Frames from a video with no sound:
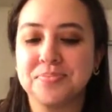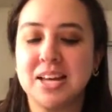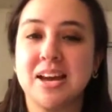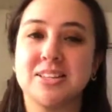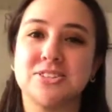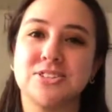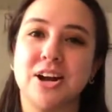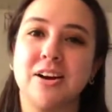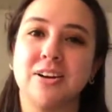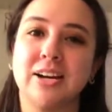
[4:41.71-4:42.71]
has
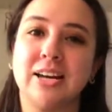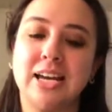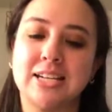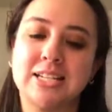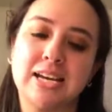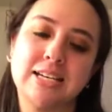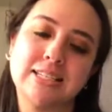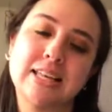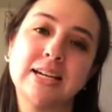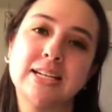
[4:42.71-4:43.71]
strong
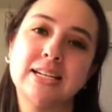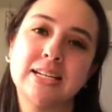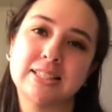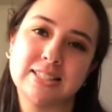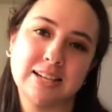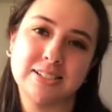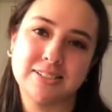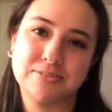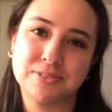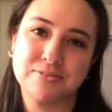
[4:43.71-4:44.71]
anti-anxiety and
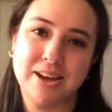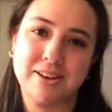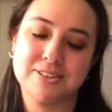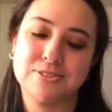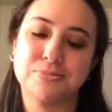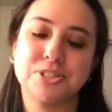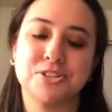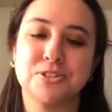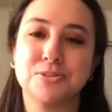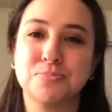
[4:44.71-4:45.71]
sedative effects, which
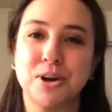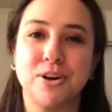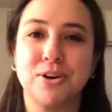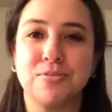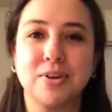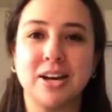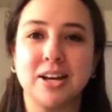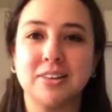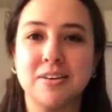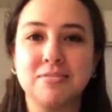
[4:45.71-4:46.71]
is part of why I
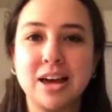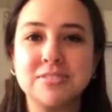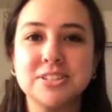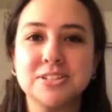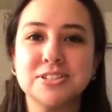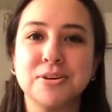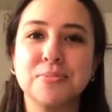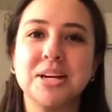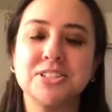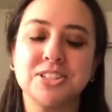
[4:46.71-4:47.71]
love lavender so
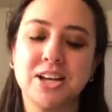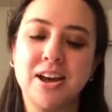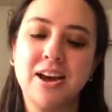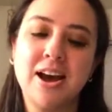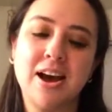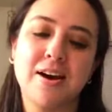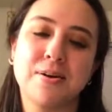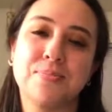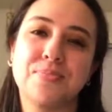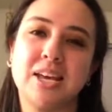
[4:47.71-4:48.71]
much,
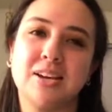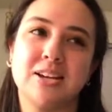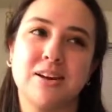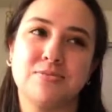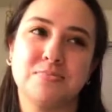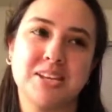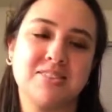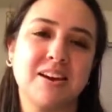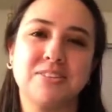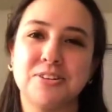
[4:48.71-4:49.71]
and have made
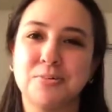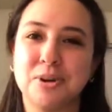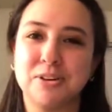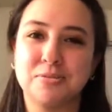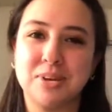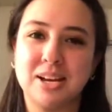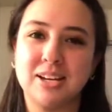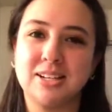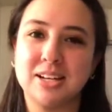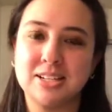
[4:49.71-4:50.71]
that part of
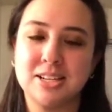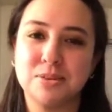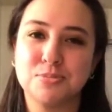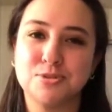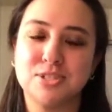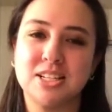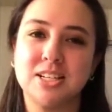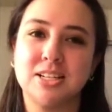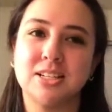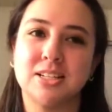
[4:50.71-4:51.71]
my nighttime
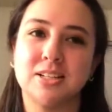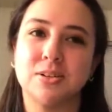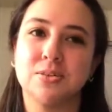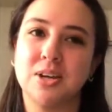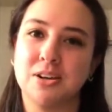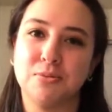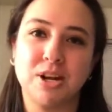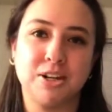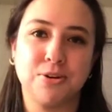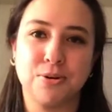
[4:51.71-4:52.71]
routine and getting
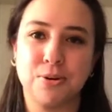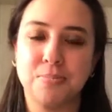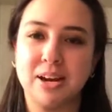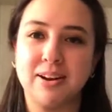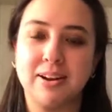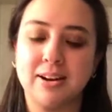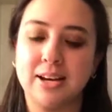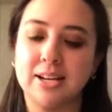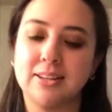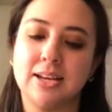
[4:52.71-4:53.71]
ready to go to bed at
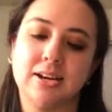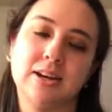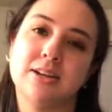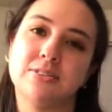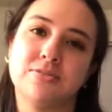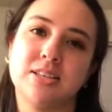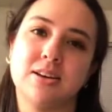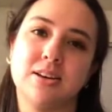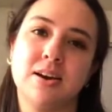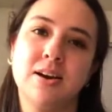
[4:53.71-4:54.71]
night and that kind of thing.